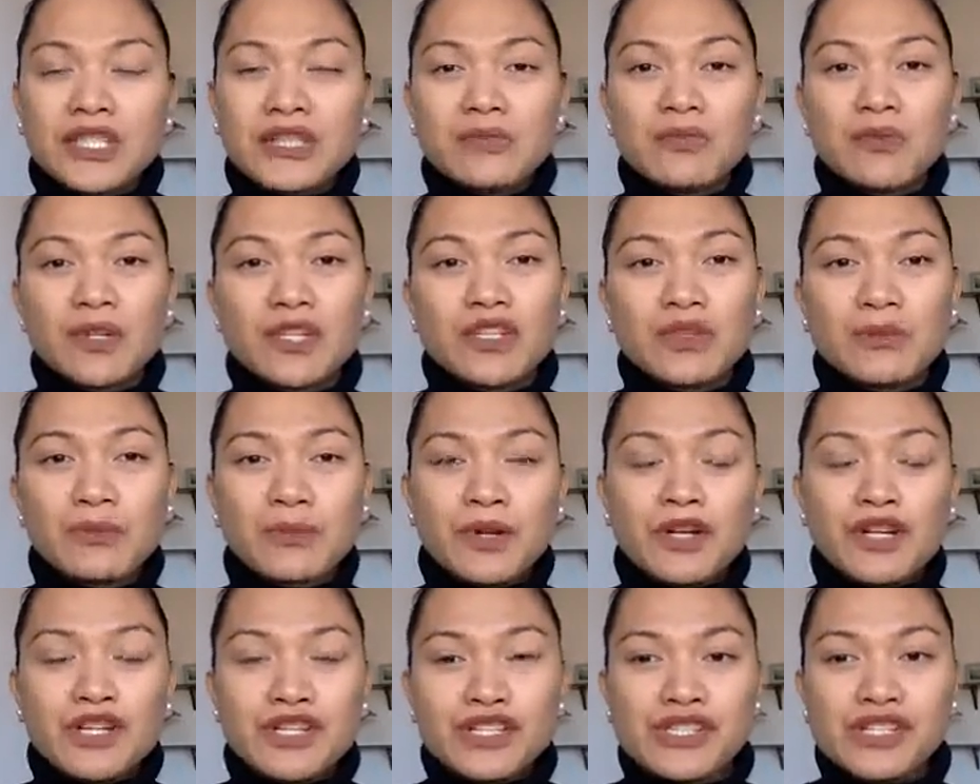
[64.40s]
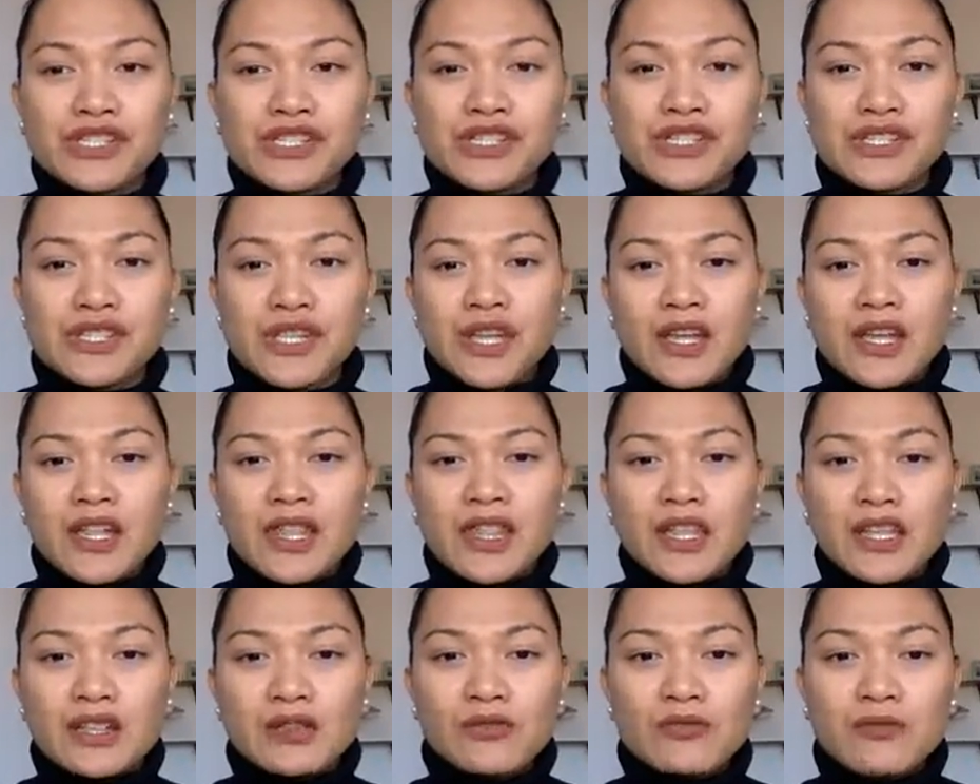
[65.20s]
when you purchase
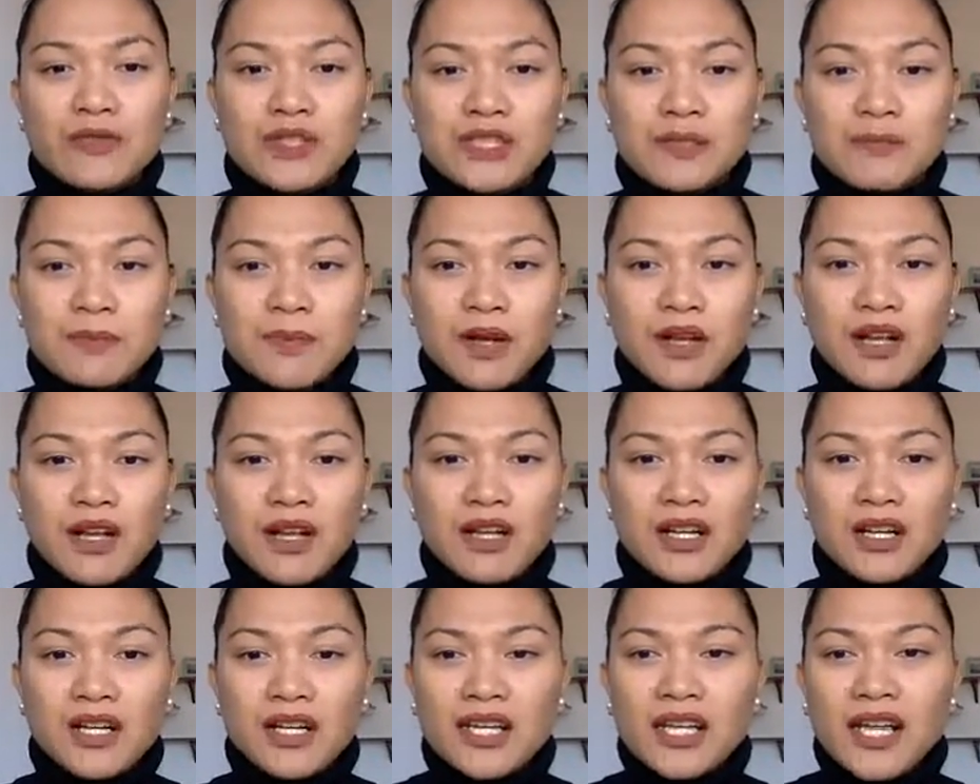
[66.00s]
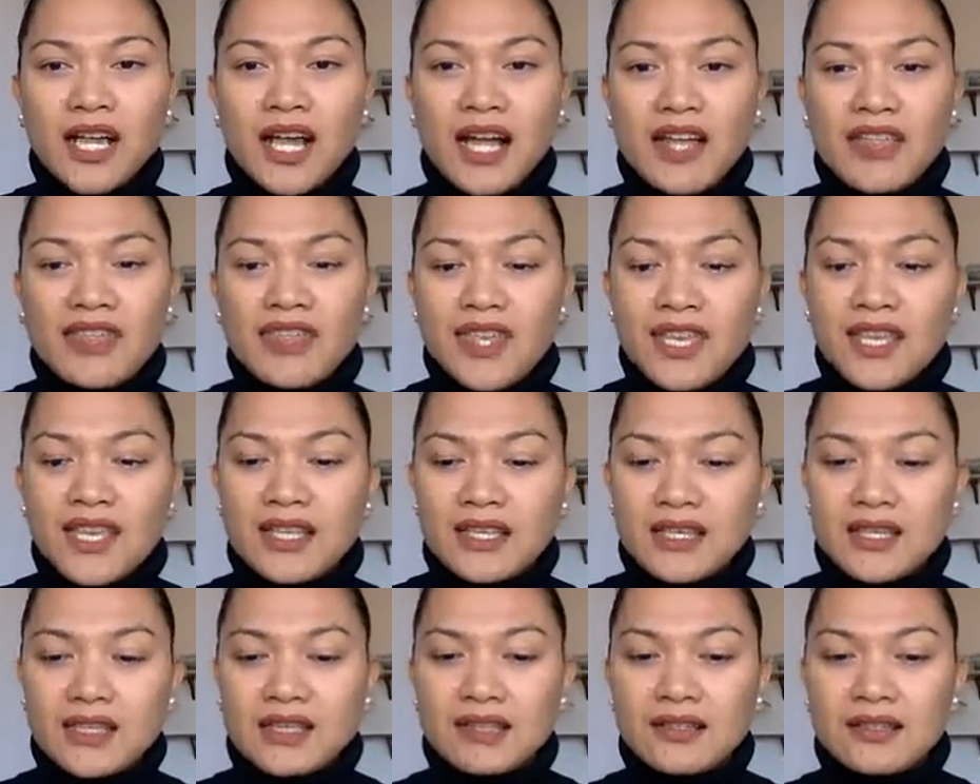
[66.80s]
the LumiSpa, I
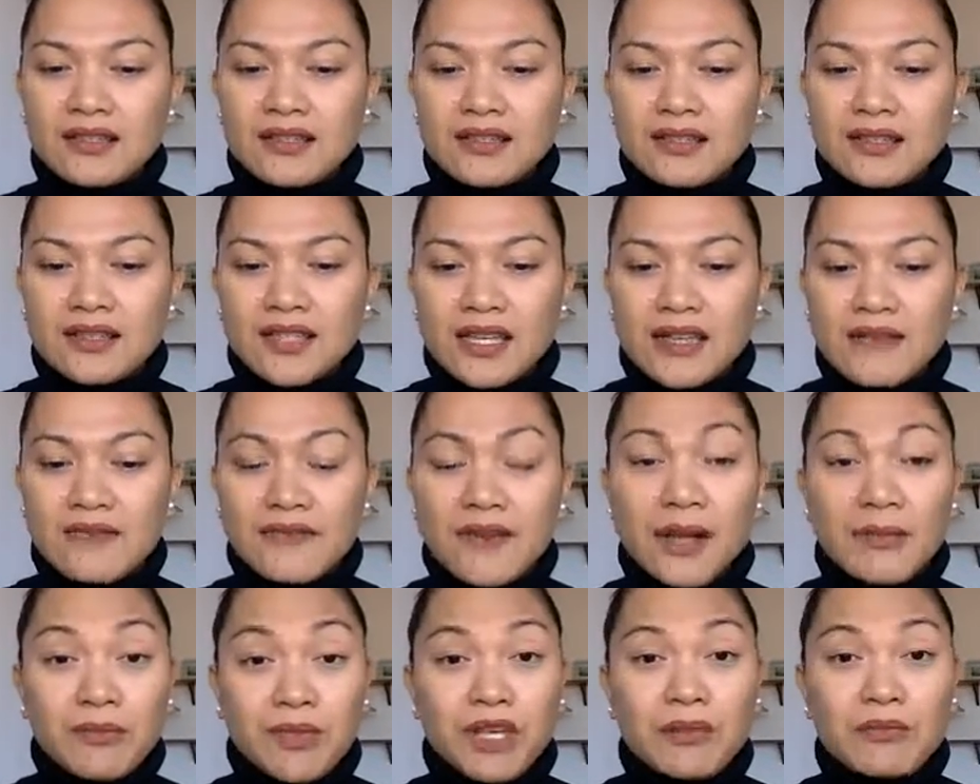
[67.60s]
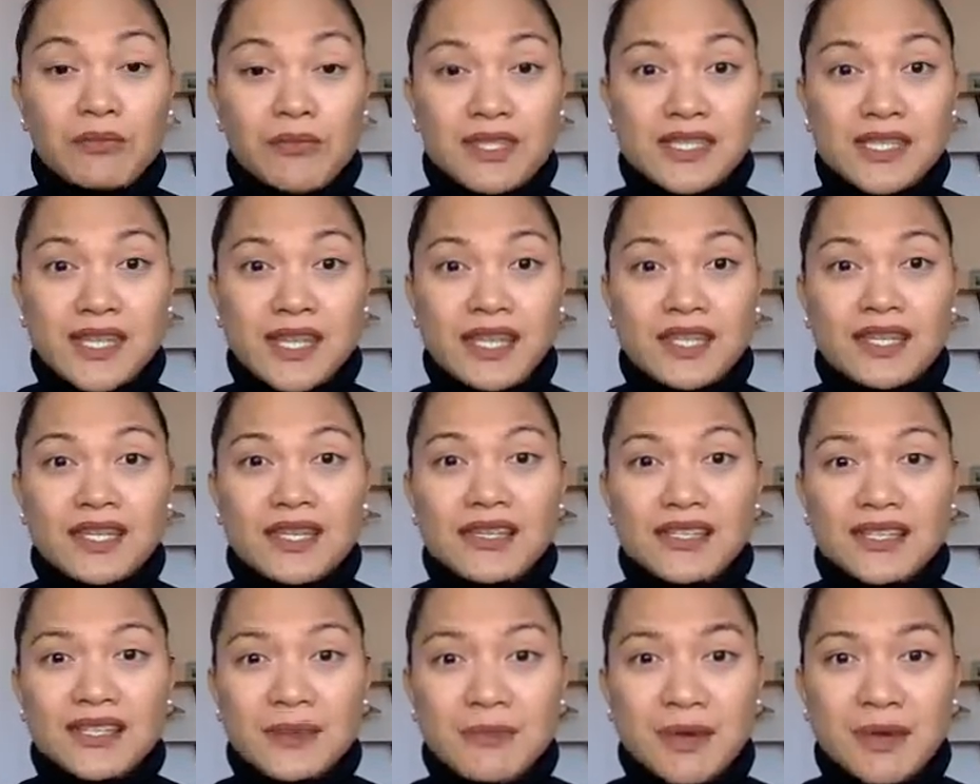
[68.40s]
think if I'm not mistaken,
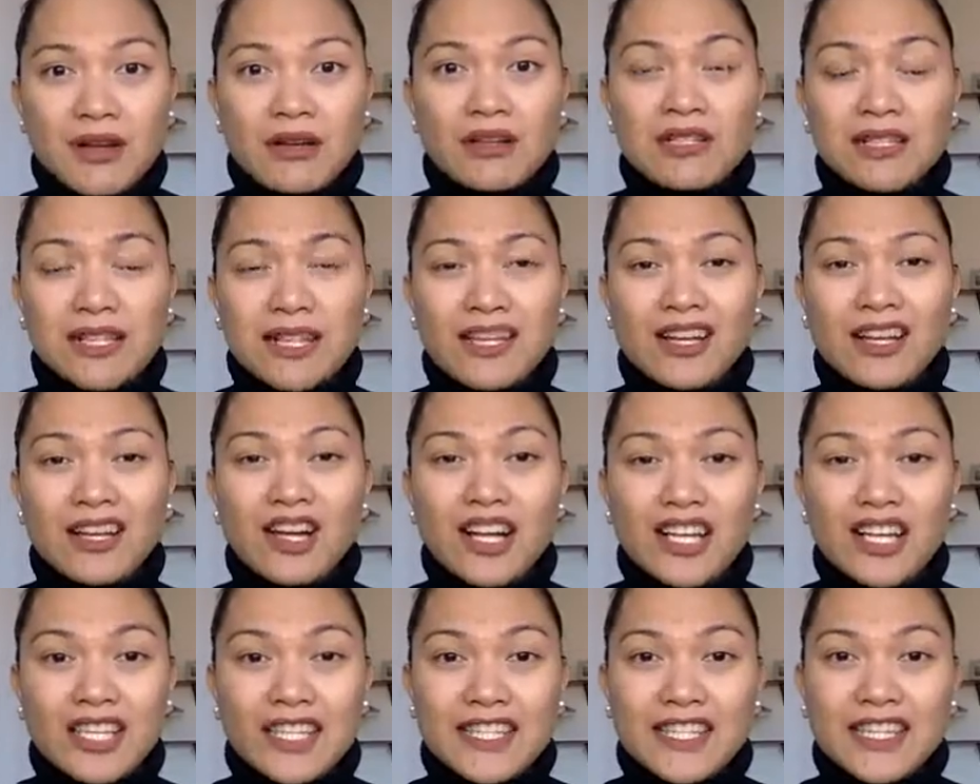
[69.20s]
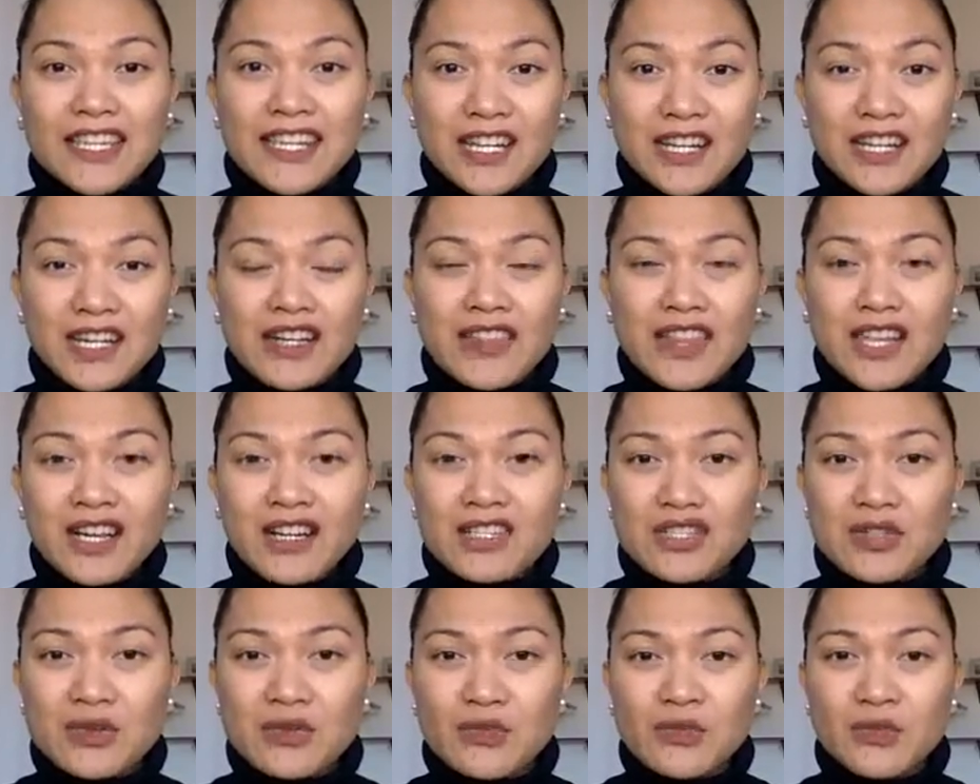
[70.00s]
it's about like a year.
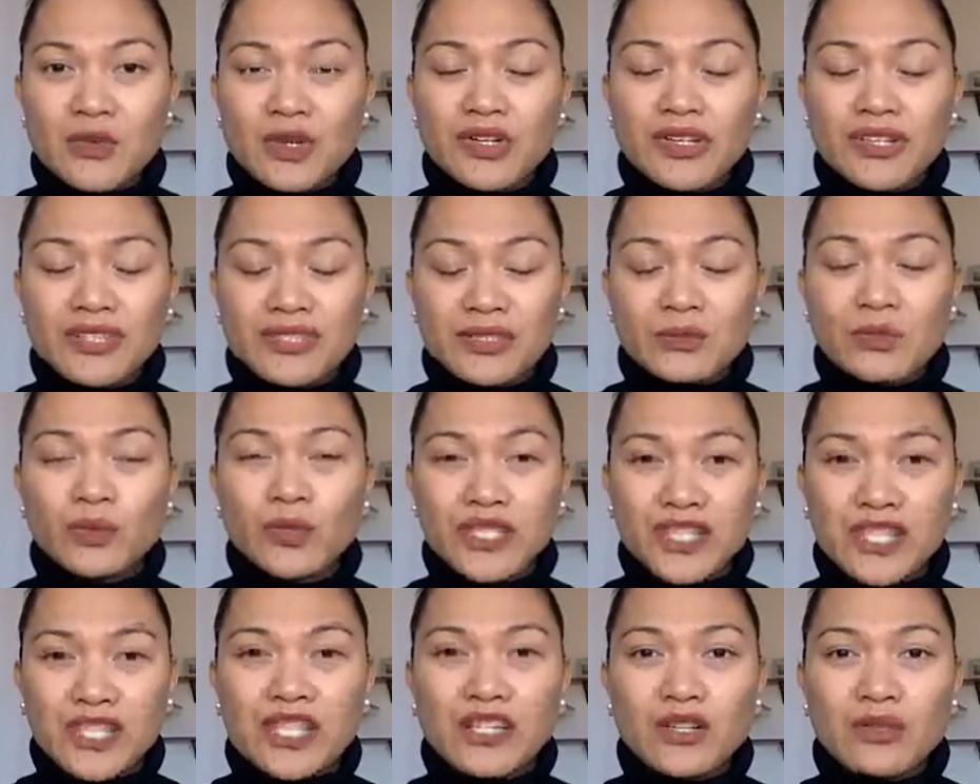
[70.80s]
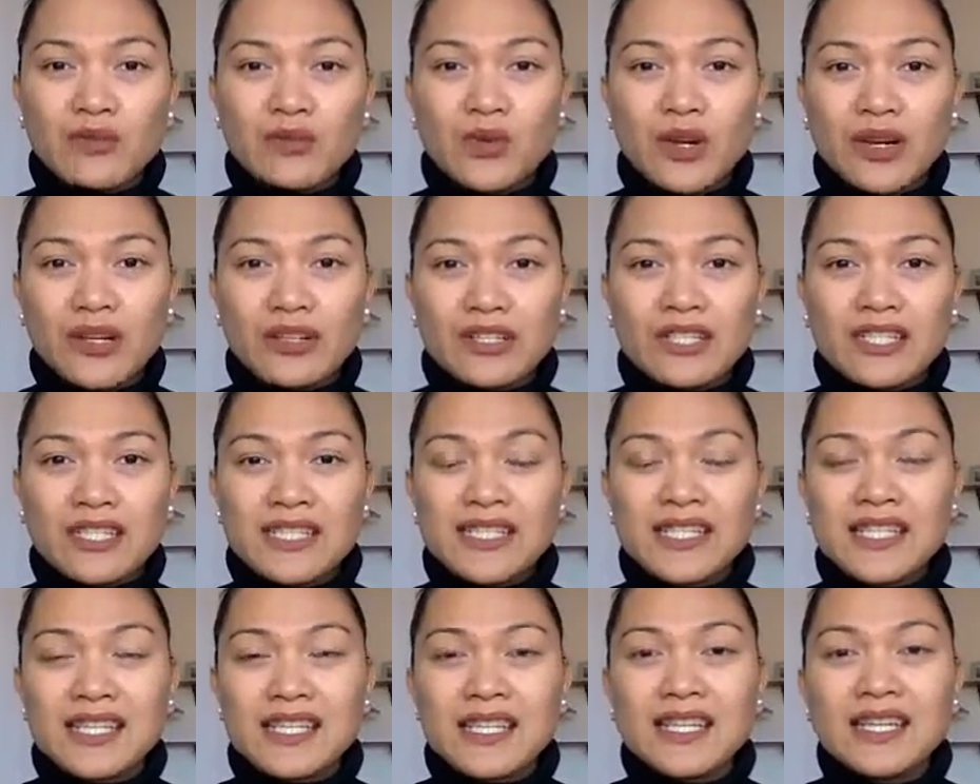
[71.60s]
There's a 1 year
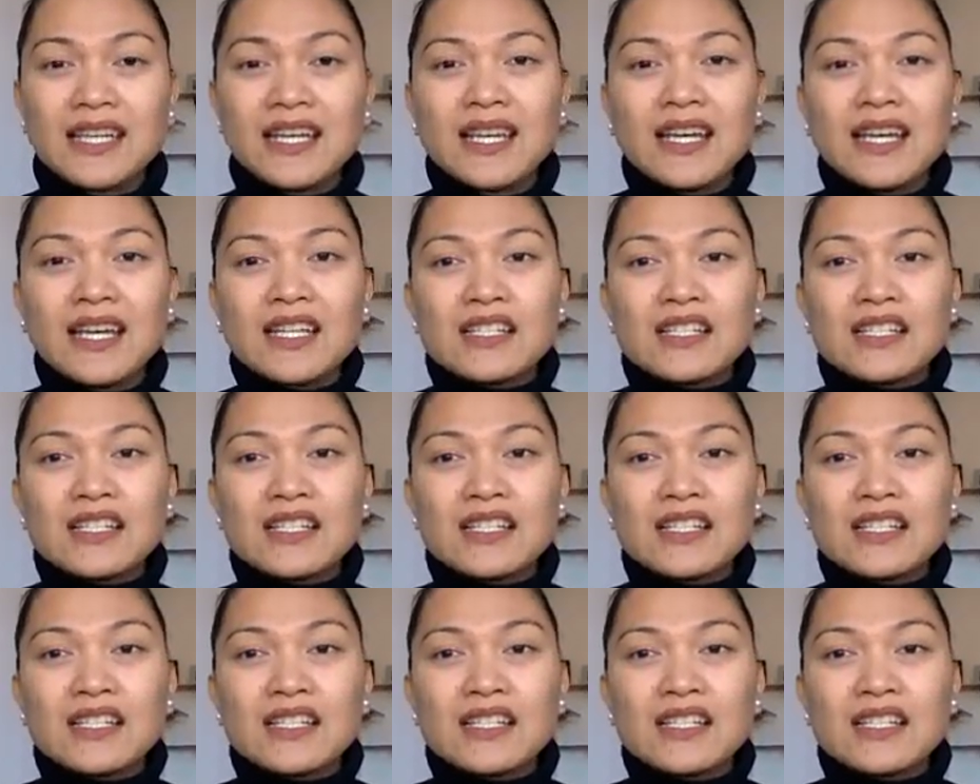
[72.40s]
warranty.